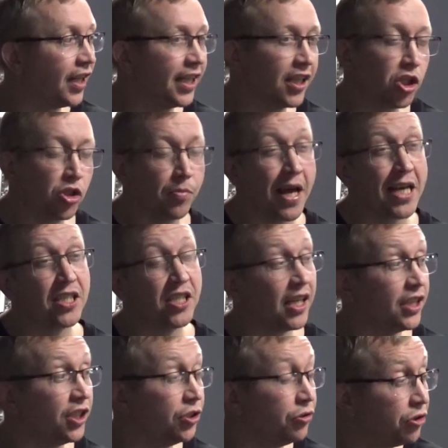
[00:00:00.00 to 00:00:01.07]
like, especially
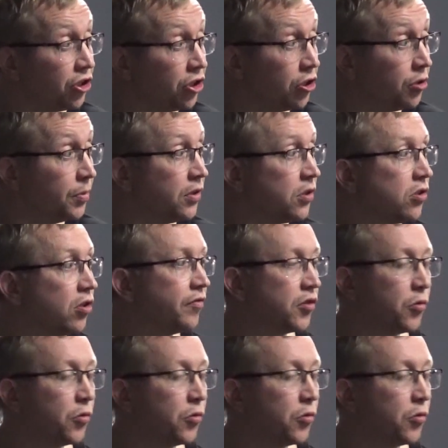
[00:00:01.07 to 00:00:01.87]
like YouTube and stuff.